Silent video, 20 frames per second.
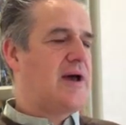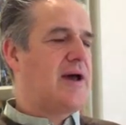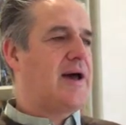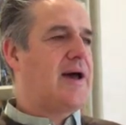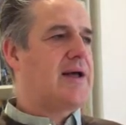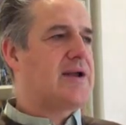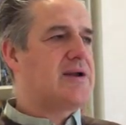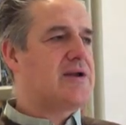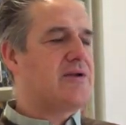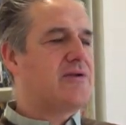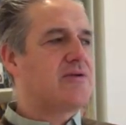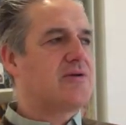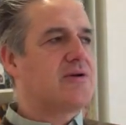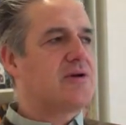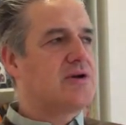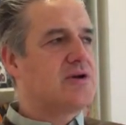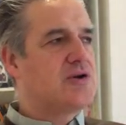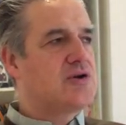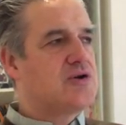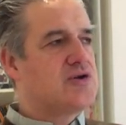And
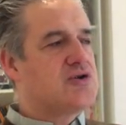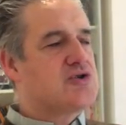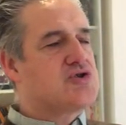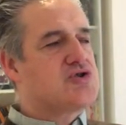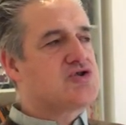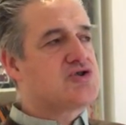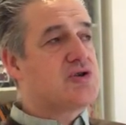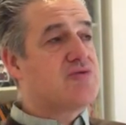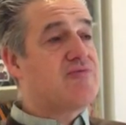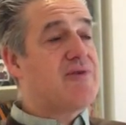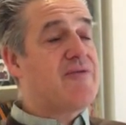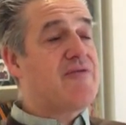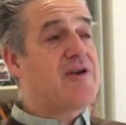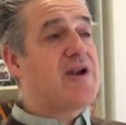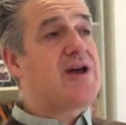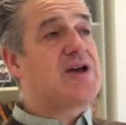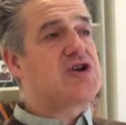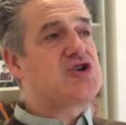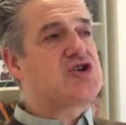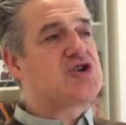so
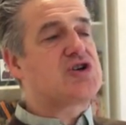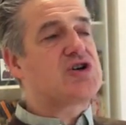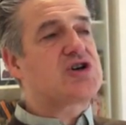revelation